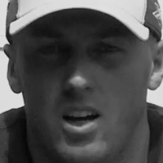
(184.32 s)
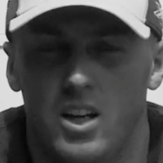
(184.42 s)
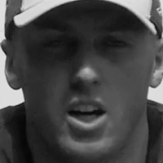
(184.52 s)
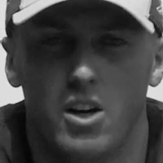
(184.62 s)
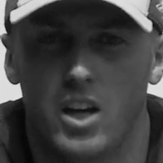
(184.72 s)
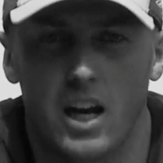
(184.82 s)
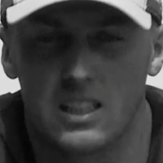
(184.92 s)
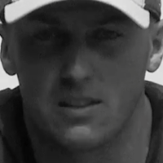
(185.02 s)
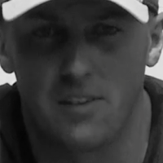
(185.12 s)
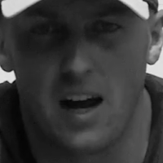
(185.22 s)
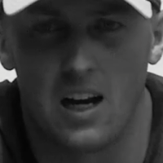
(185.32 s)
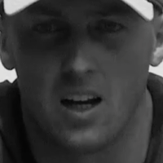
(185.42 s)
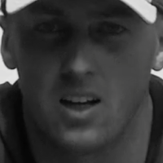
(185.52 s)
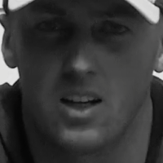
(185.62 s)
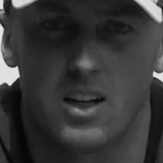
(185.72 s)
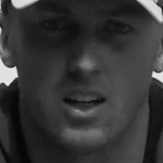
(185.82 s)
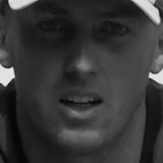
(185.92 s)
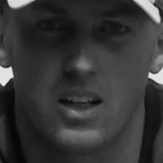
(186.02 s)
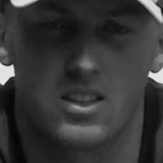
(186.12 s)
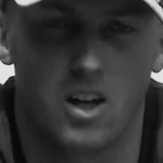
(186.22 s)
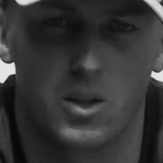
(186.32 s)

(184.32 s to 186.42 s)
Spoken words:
you're going to failure, and there's no